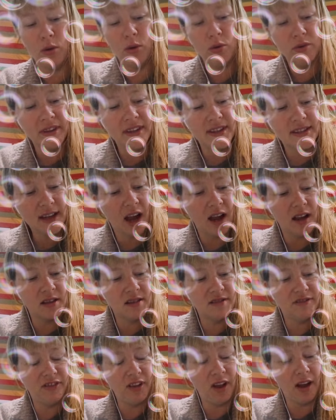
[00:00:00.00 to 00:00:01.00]
all these
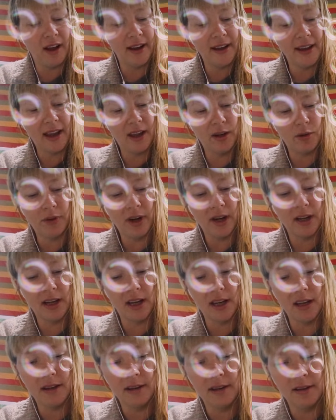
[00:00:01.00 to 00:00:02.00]
cards are flying out
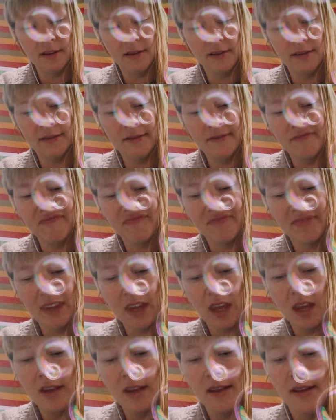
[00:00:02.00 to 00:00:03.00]
already.
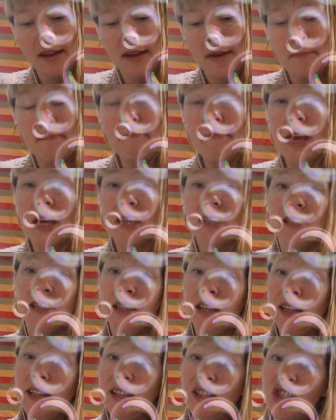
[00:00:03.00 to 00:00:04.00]

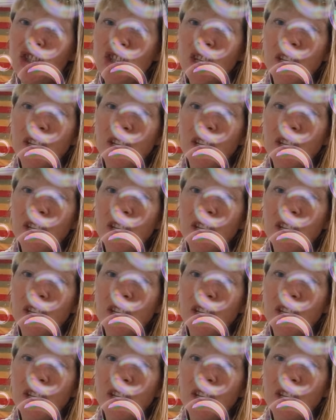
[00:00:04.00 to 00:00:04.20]
Message